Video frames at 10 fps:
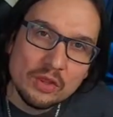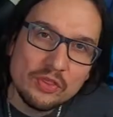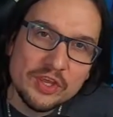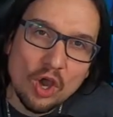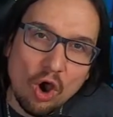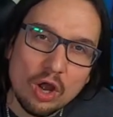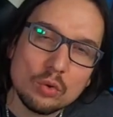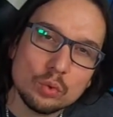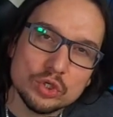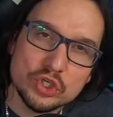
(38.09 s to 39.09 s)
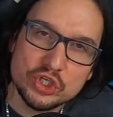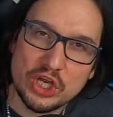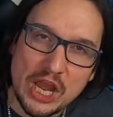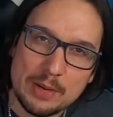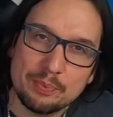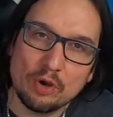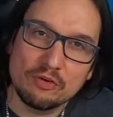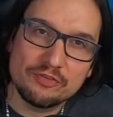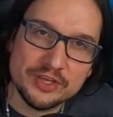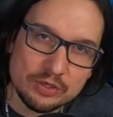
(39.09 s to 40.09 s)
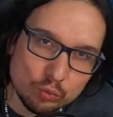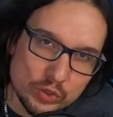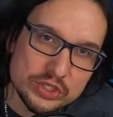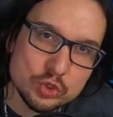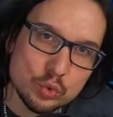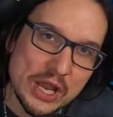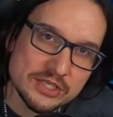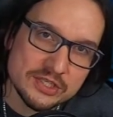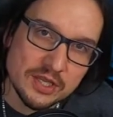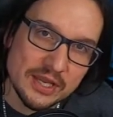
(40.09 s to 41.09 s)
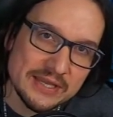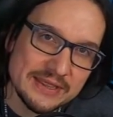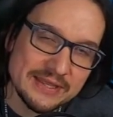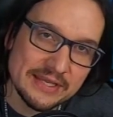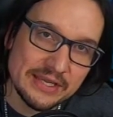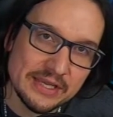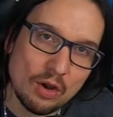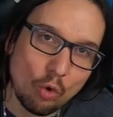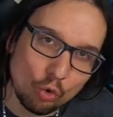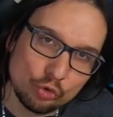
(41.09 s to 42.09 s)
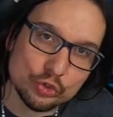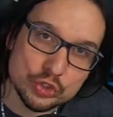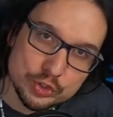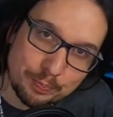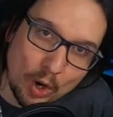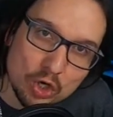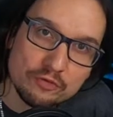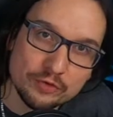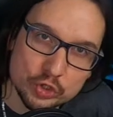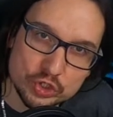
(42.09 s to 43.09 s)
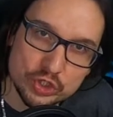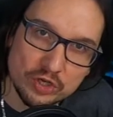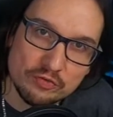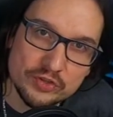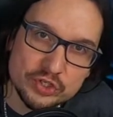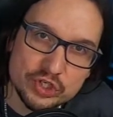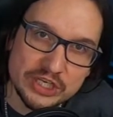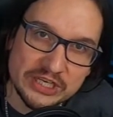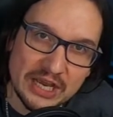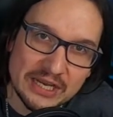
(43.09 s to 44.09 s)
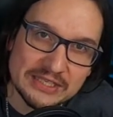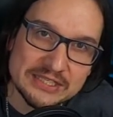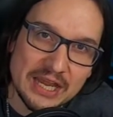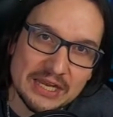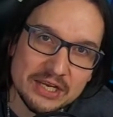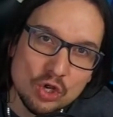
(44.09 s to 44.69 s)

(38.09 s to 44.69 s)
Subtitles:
The awkward shape of the wrist rest in the older Spark version of the G910